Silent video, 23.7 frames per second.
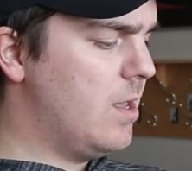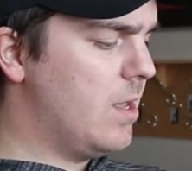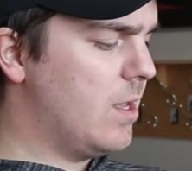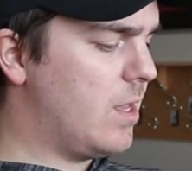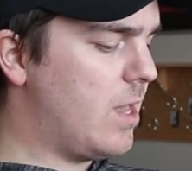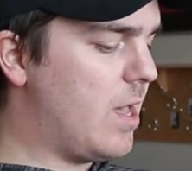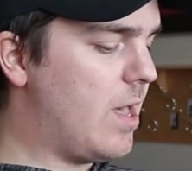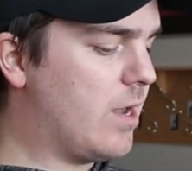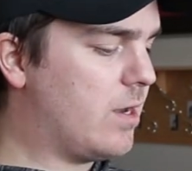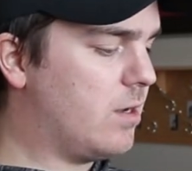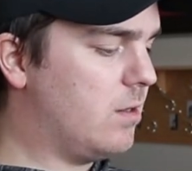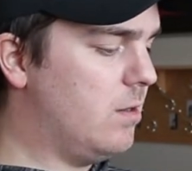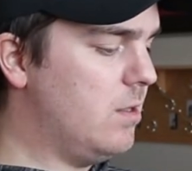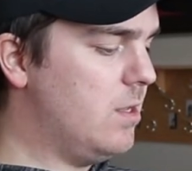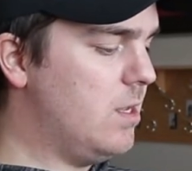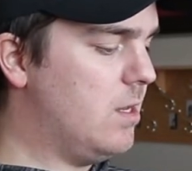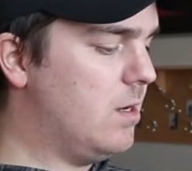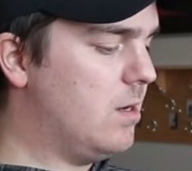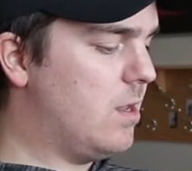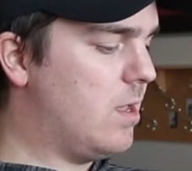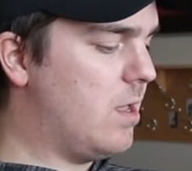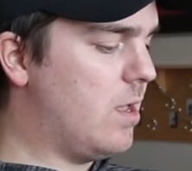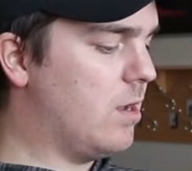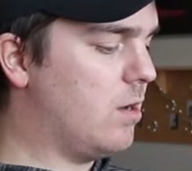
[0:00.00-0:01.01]

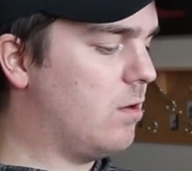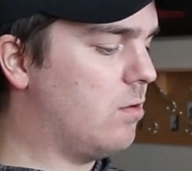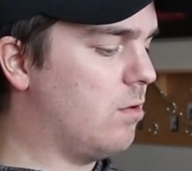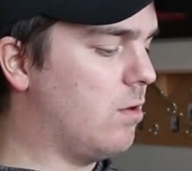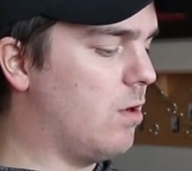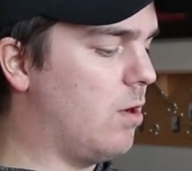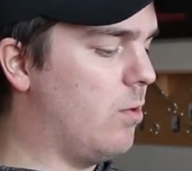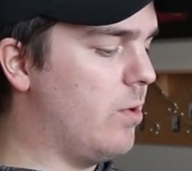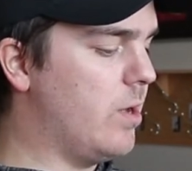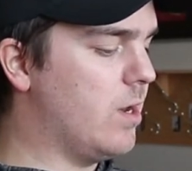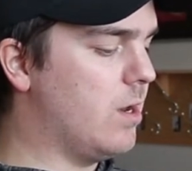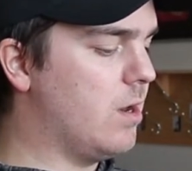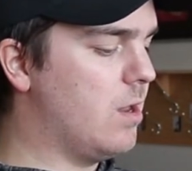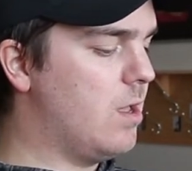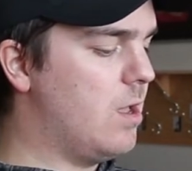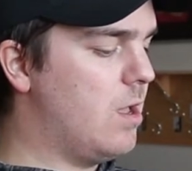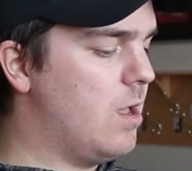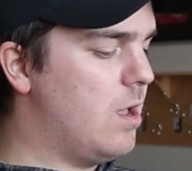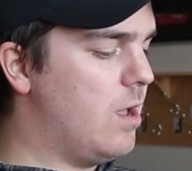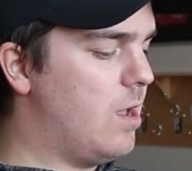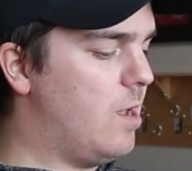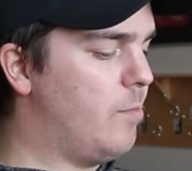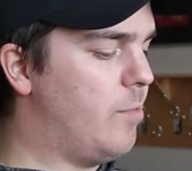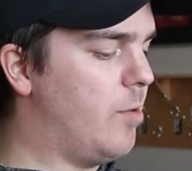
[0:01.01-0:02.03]
cackling and crowing
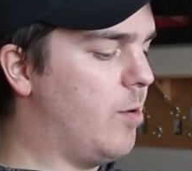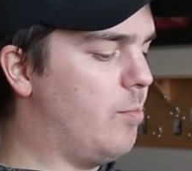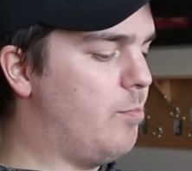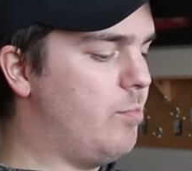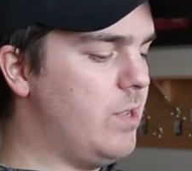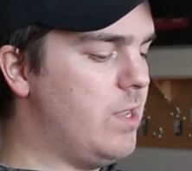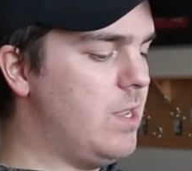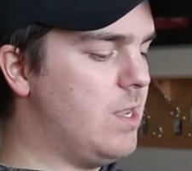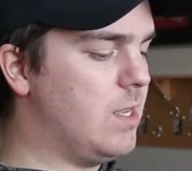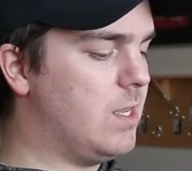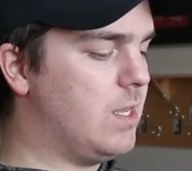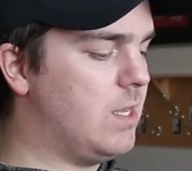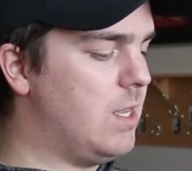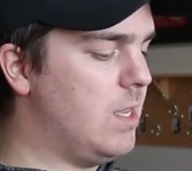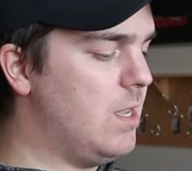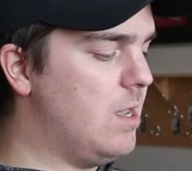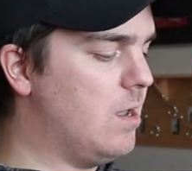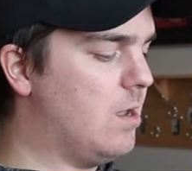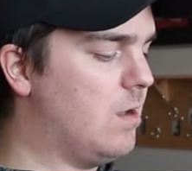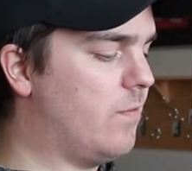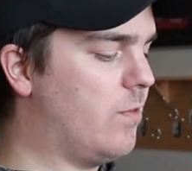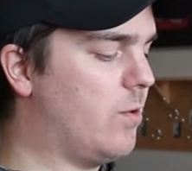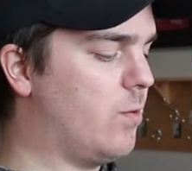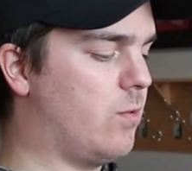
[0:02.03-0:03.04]
about being
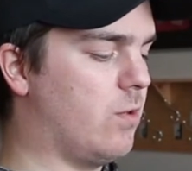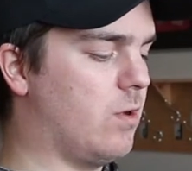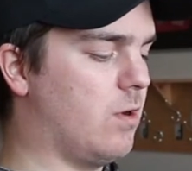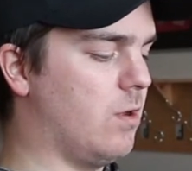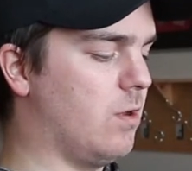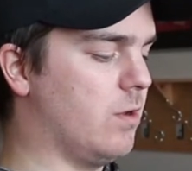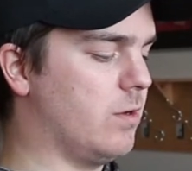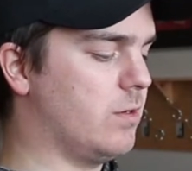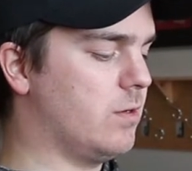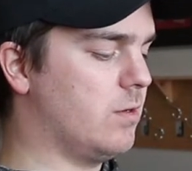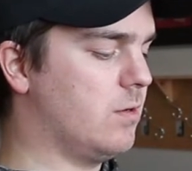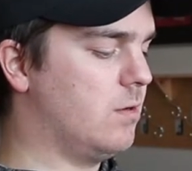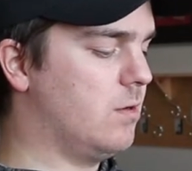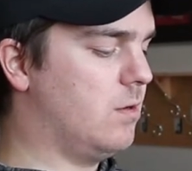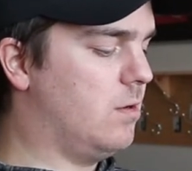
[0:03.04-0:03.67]
king of the world.